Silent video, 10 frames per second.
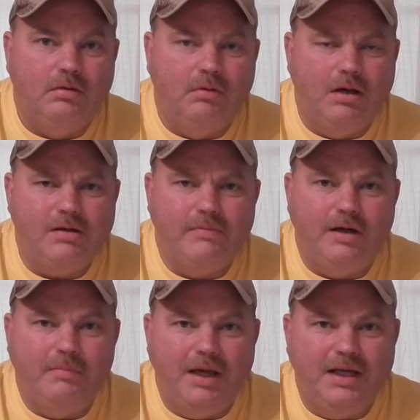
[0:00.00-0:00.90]
Welcome
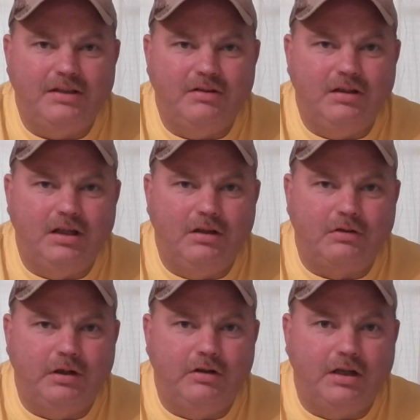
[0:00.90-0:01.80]
everybody to another
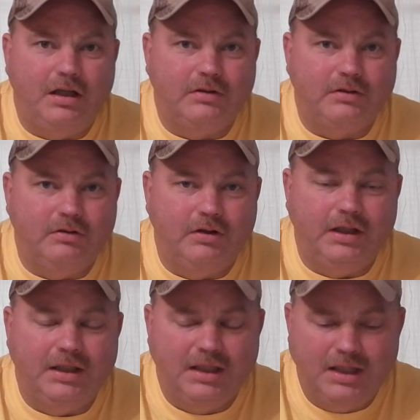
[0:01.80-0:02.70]
Critter Call
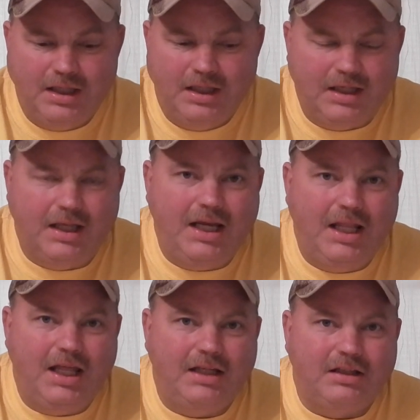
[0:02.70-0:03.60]
story. Today
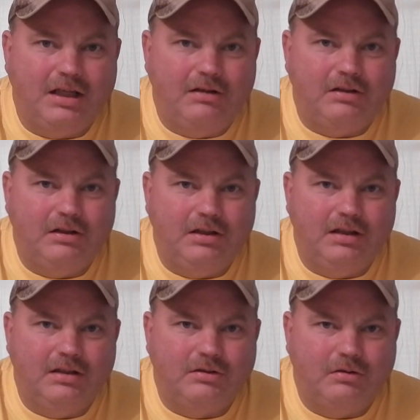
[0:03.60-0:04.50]
I'd like to talk to
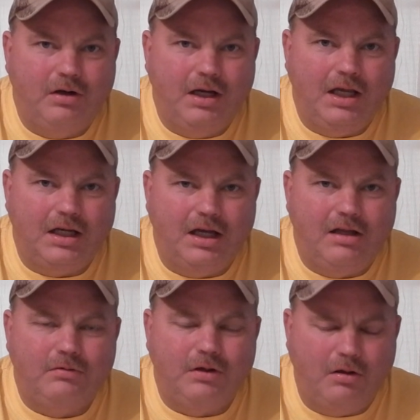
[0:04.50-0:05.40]
you a story I
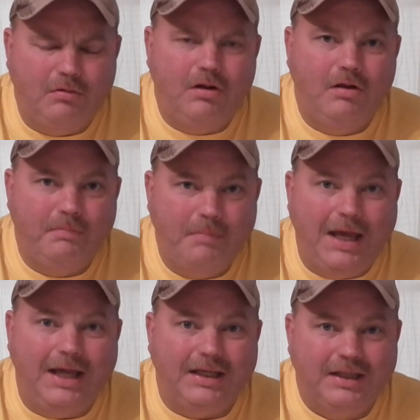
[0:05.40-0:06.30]
call Don't Look
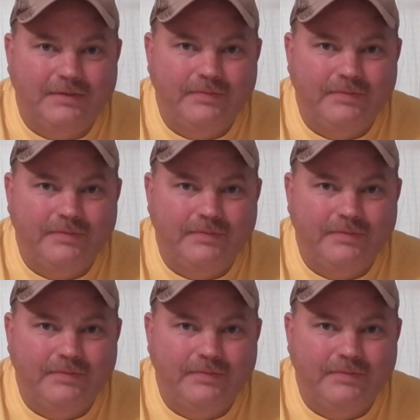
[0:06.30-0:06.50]
Back.